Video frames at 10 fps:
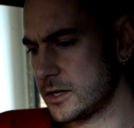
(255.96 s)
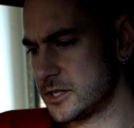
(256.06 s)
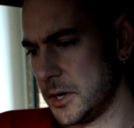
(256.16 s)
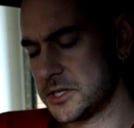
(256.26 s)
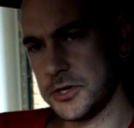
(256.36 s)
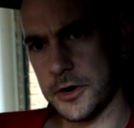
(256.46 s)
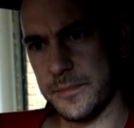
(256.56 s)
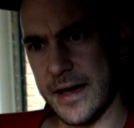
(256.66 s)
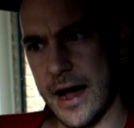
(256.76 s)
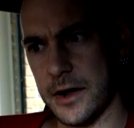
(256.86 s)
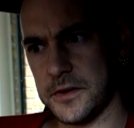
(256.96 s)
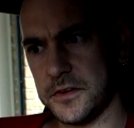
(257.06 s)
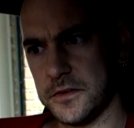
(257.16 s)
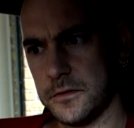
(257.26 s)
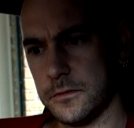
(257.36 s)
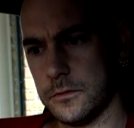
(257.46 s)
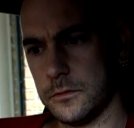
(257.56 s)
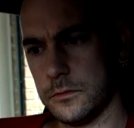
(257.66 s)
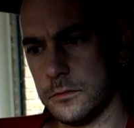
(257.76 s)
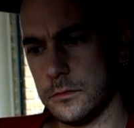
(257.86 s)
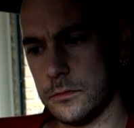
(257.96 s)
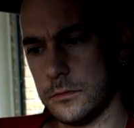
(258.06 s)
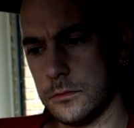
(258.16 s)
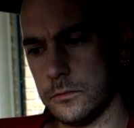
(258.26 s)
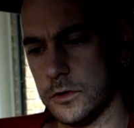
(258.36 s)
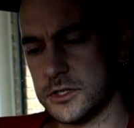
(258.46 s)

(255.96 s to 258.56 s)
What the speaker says: So it's not about, well,